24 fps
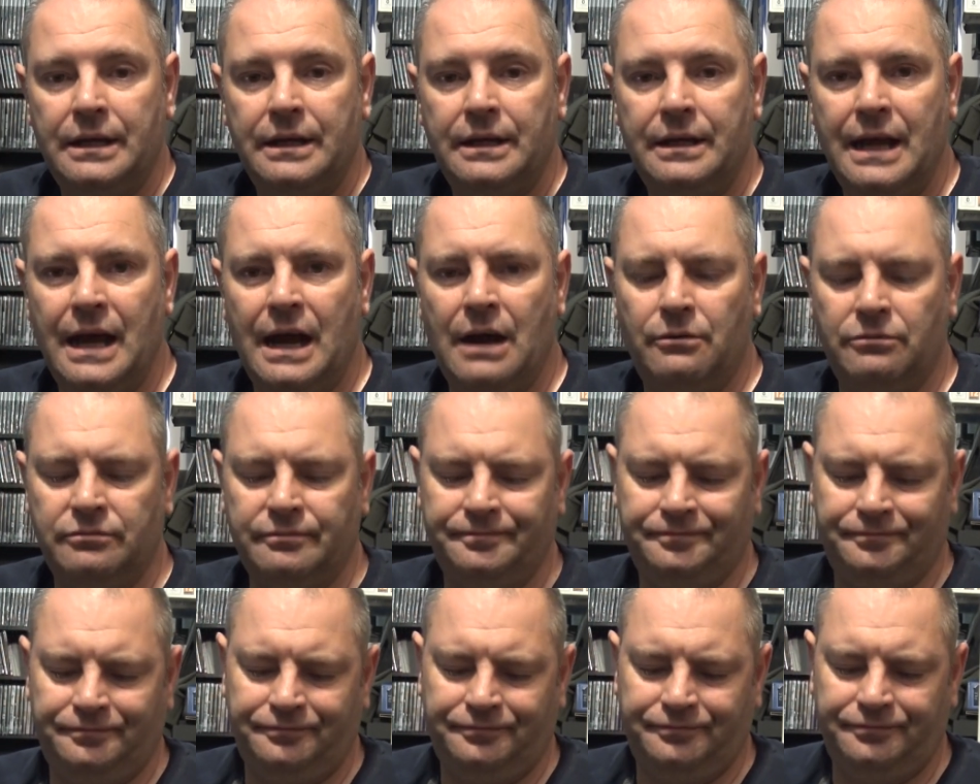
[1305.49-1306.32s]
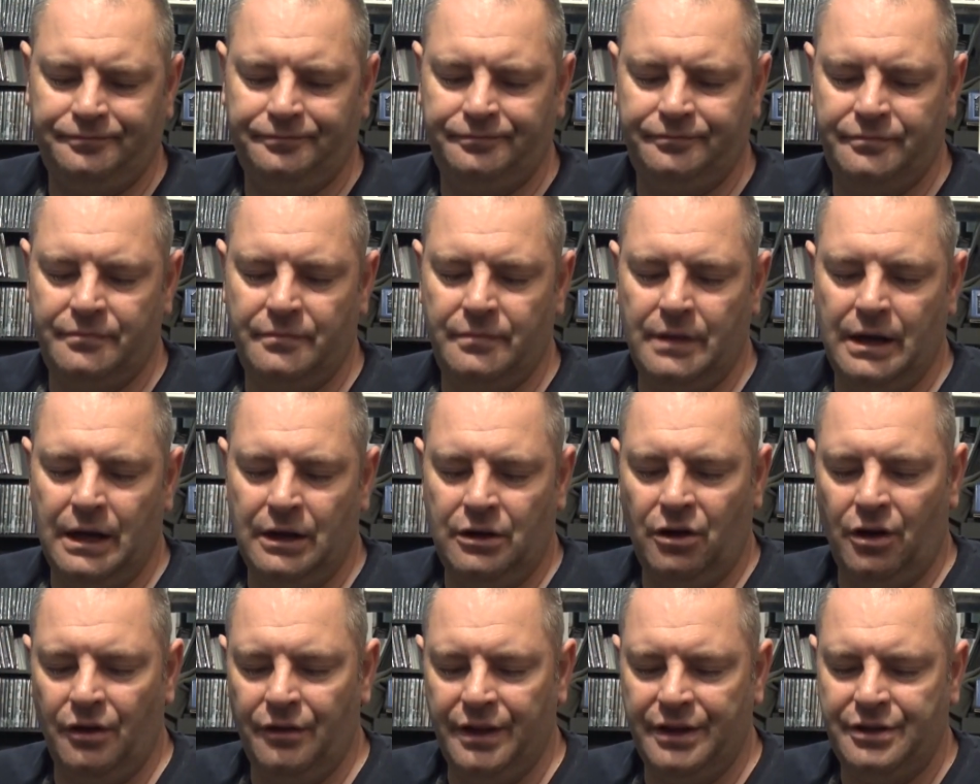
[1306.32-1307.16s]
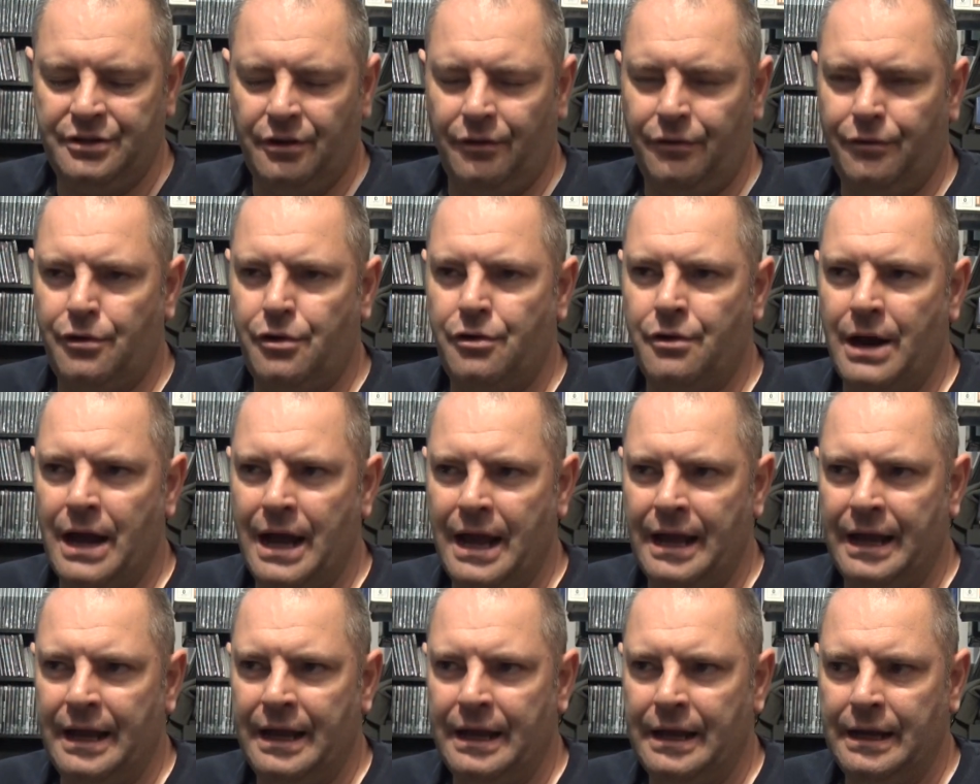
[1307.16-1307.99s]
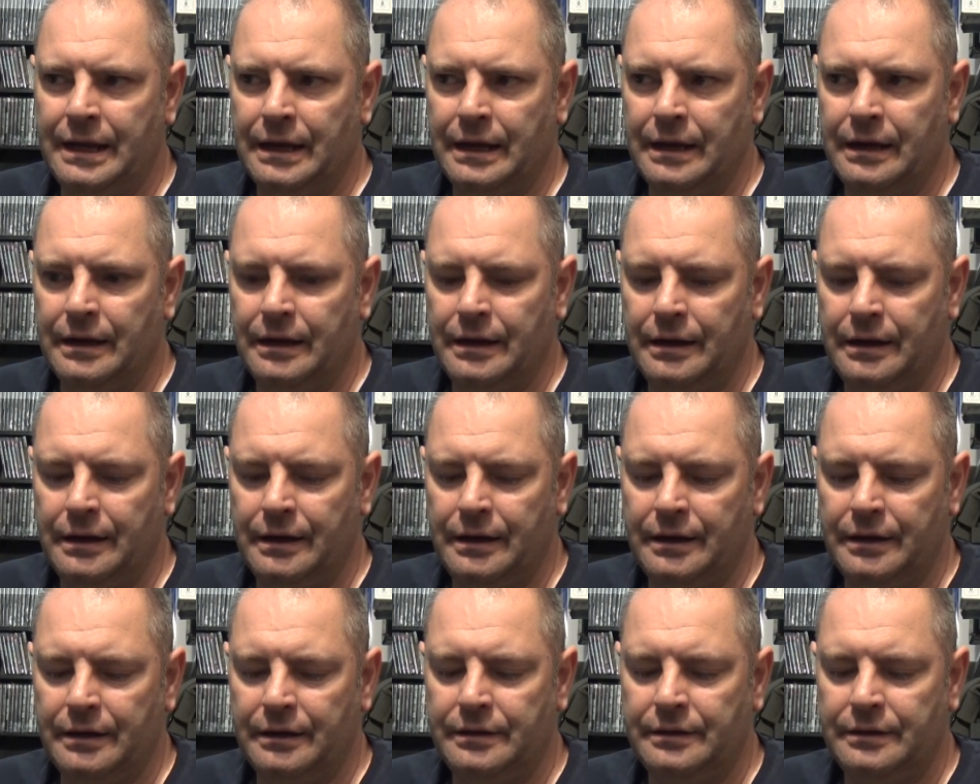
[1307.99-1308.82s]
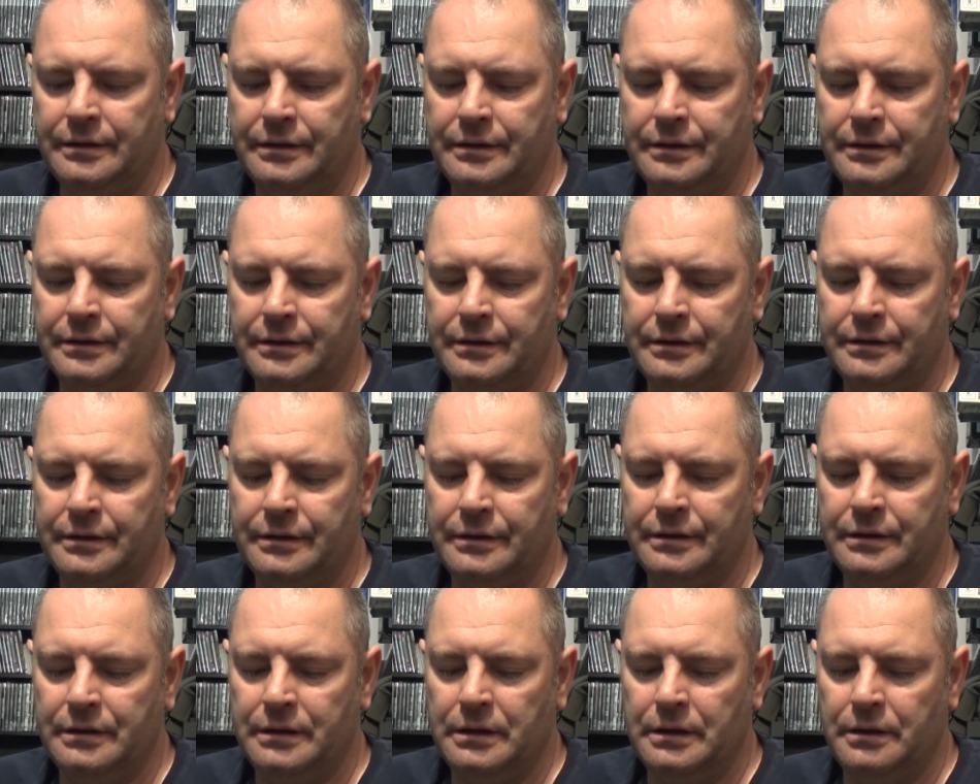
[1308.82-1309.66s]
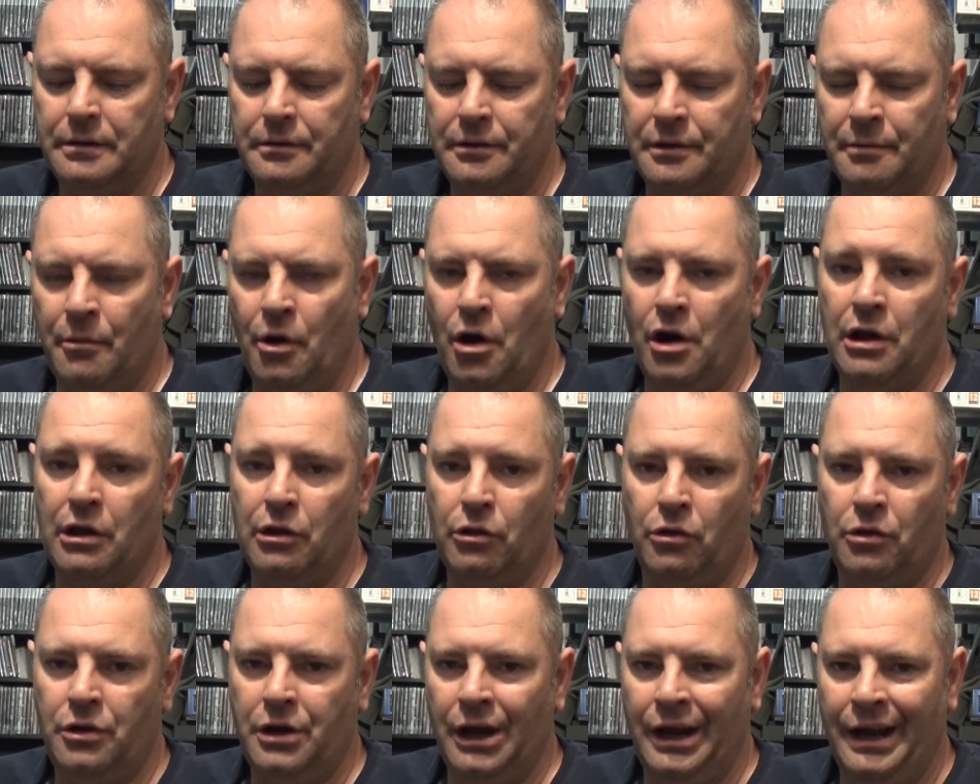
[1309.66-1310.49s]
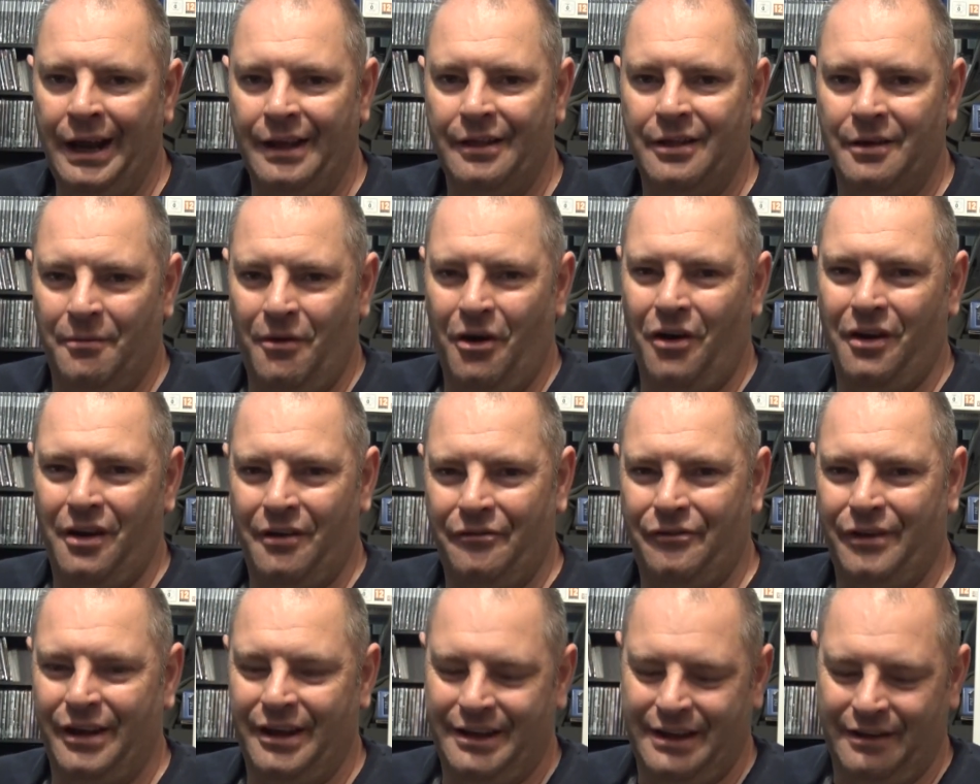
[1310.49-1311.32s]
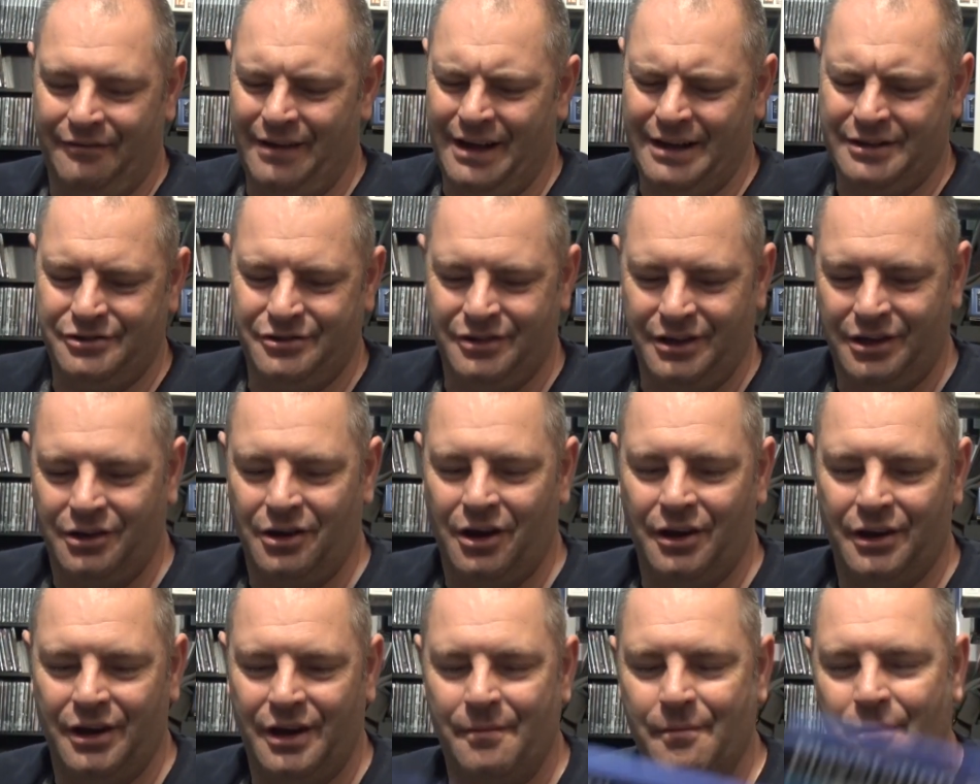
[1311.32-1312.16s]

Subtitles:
Now, I got this off Craig, and the more I look at it, the more I think I've actually got it.